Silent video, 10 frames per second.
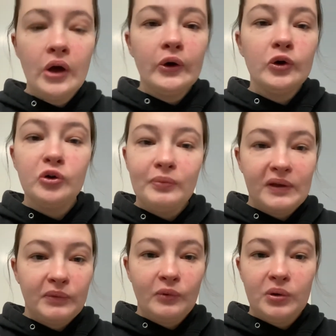who makes me
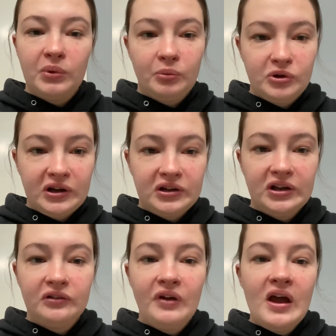want to be
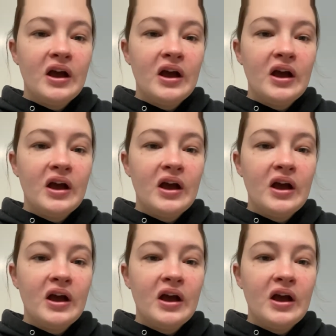productive,